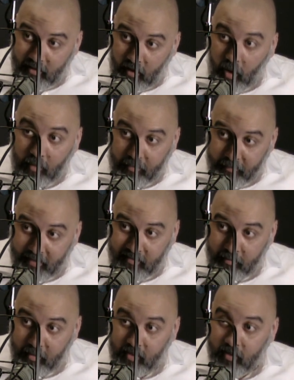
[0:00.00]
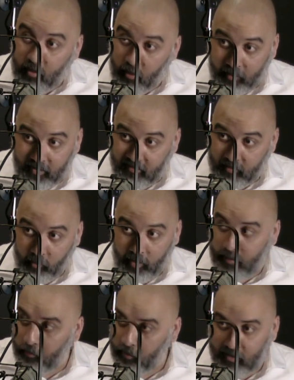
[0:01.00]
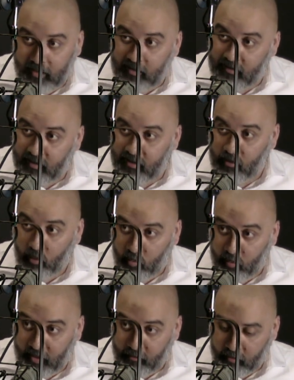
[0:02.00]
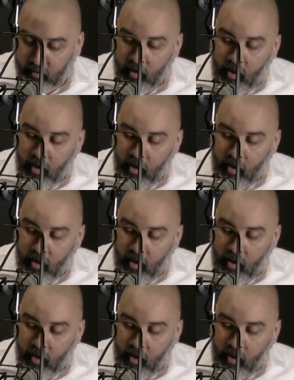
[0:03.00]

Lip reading: on Facebook or Instagram or LinkedIn or whatever.